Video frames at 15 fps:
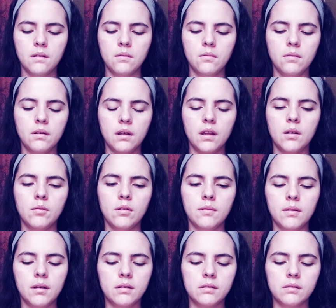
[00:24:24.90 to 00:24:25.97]
What animal
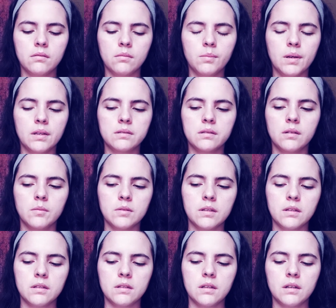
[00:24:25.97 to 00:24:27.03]
medicine will best help
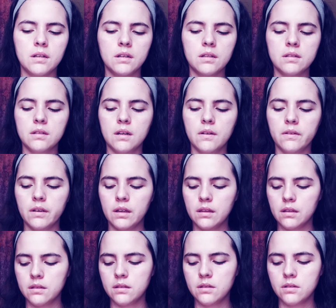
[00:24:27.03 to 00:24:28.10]
Sagittarius navigate
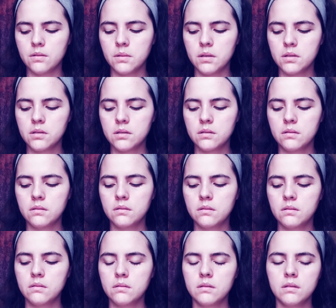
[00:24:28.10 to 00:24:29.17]
the situation?
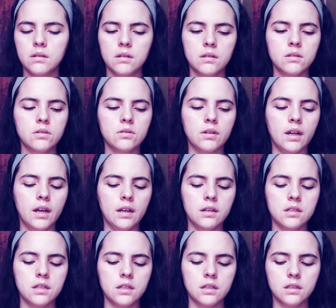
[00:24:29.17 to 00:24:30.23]

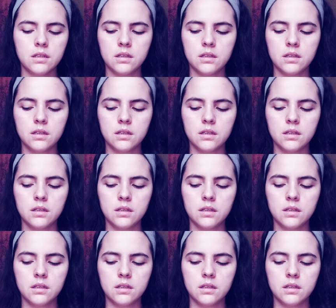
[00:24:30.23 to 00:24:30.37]
Strategy.